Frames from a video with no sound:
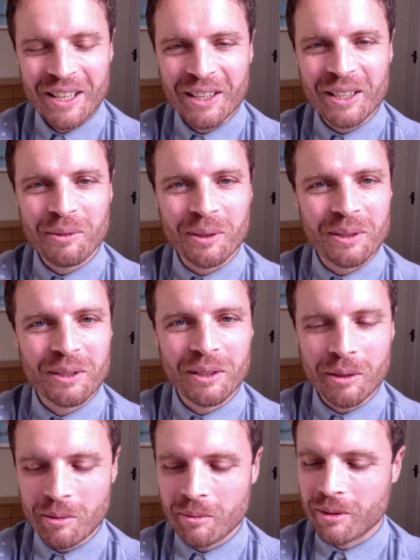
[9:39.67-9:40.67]
That's what I was.
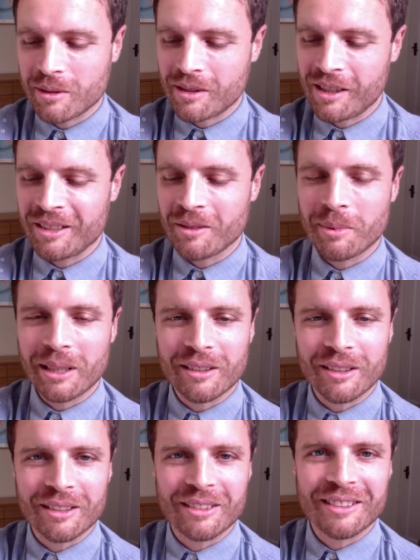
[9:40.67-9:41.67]
Remember I was telling you about
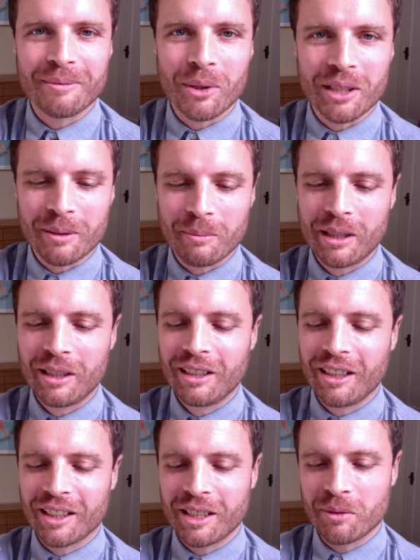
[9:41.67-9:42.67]
I
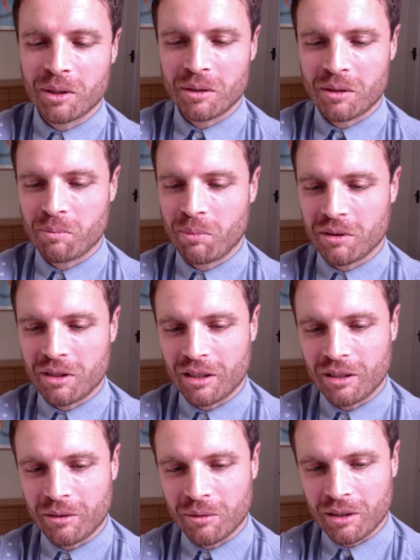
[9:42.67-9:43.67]
keep
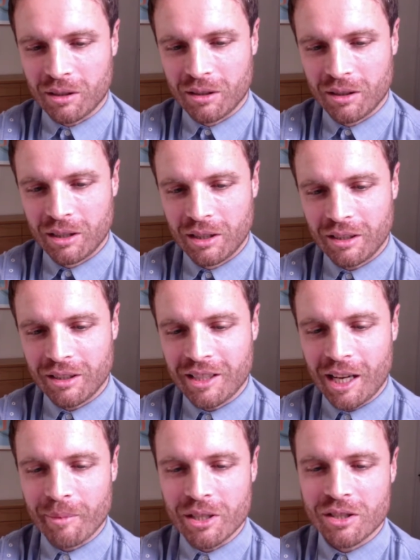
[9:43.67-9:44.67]
spotting all the
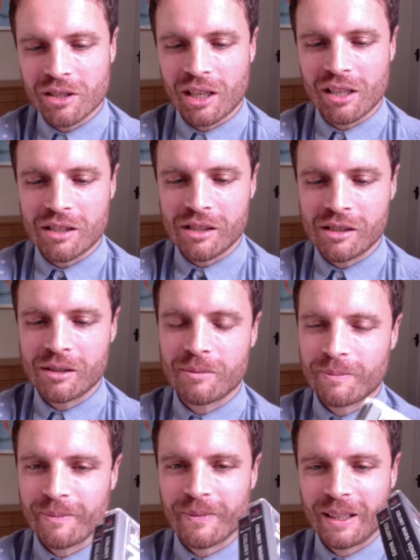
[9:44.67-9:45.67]
damaged cases.
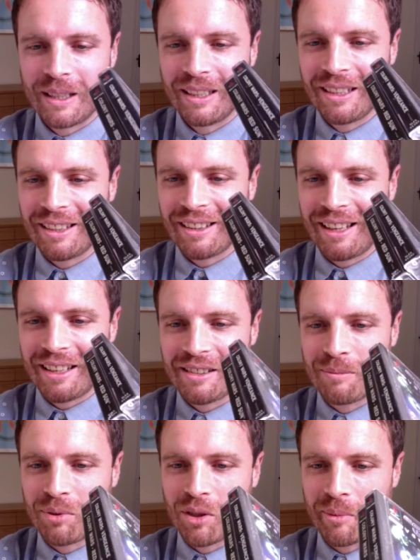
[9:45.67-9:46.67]
That's
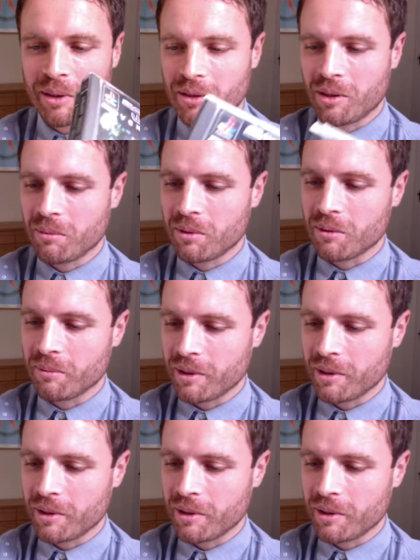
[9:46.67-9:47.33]
a prime example.